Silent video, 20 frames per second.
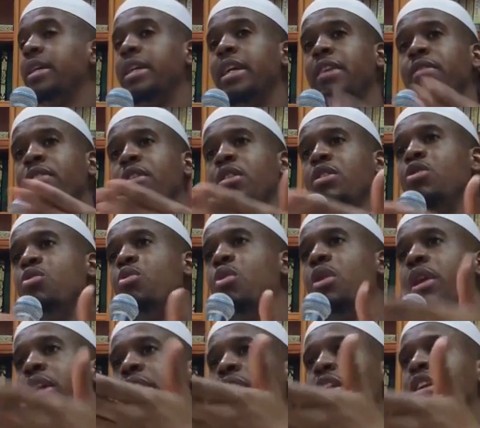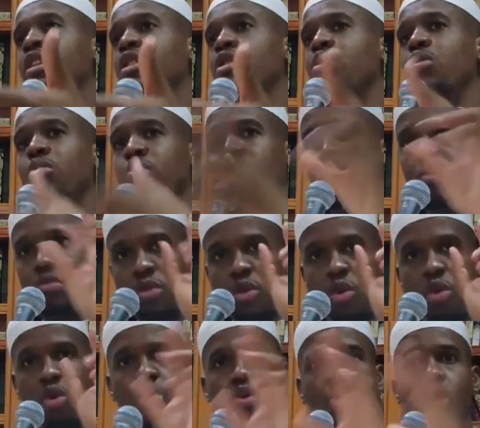giving you or lending you,
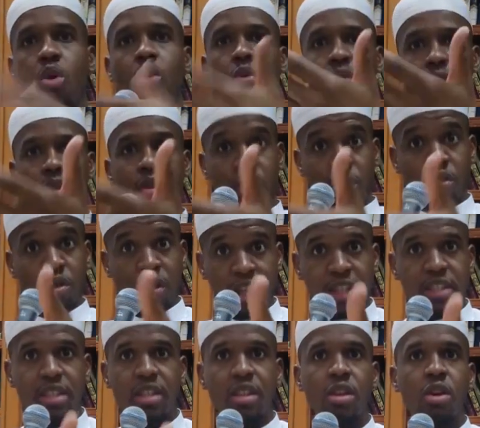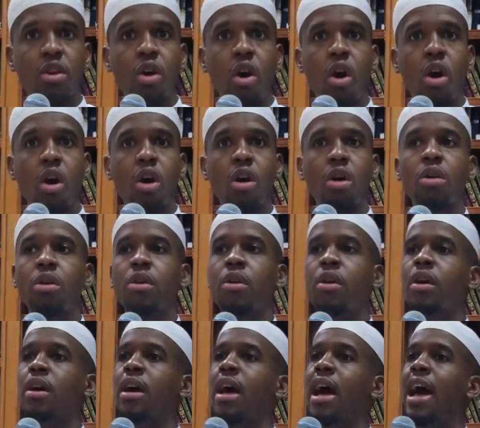quote unquote, you leasing the car
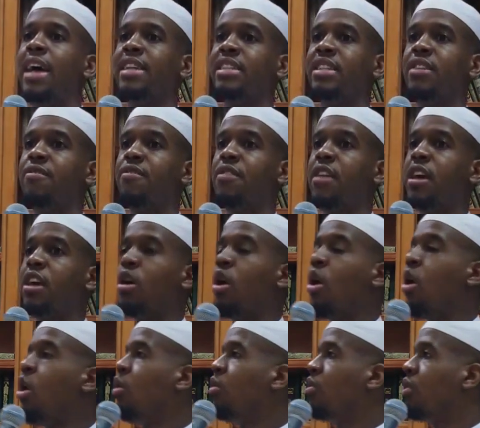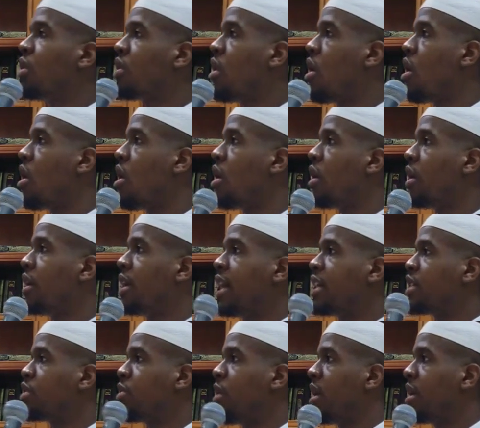as if they own the car. In
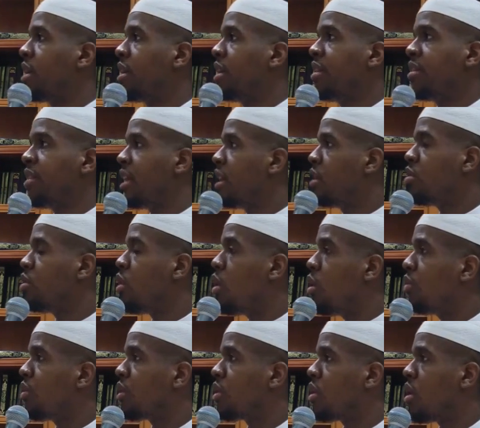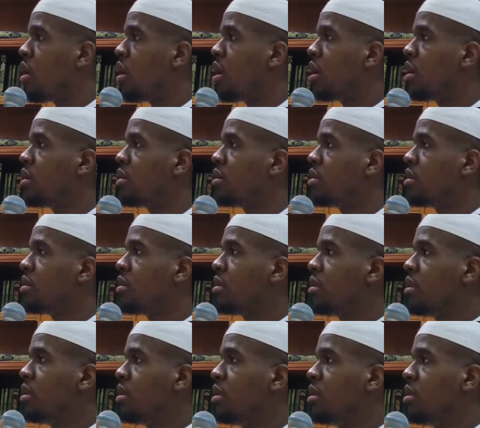actuality, they don't own the car.
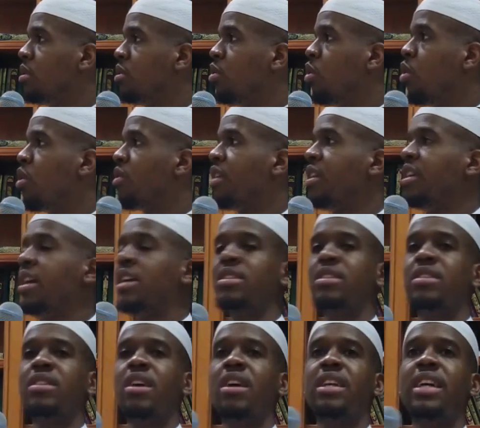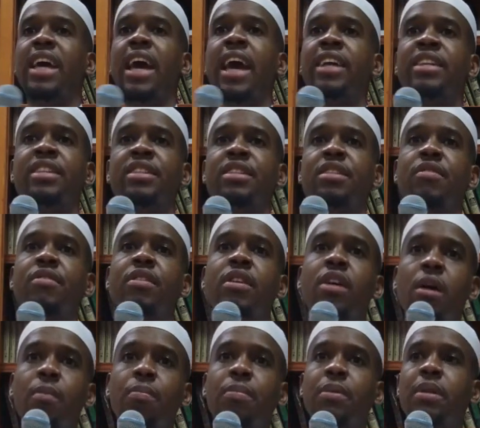Nor are they necessarily agents of the
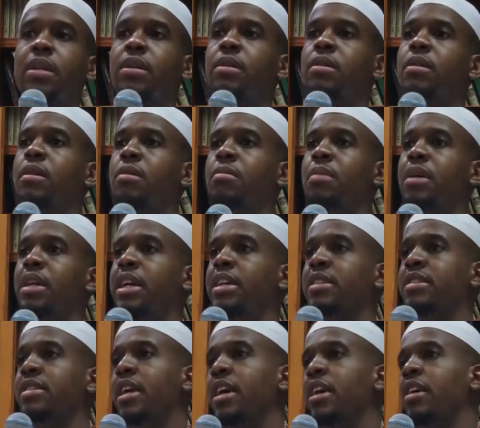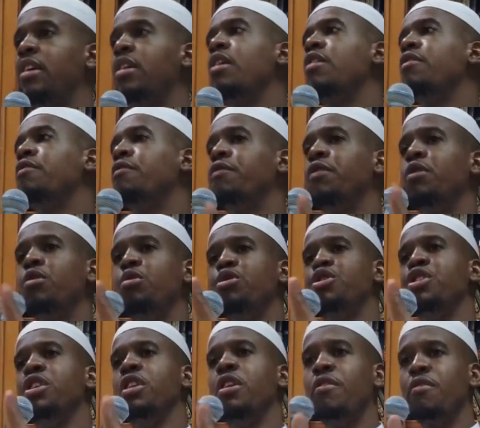company. But it's a
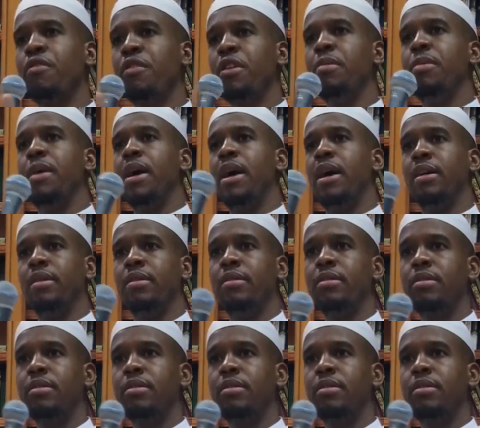fusion of riba.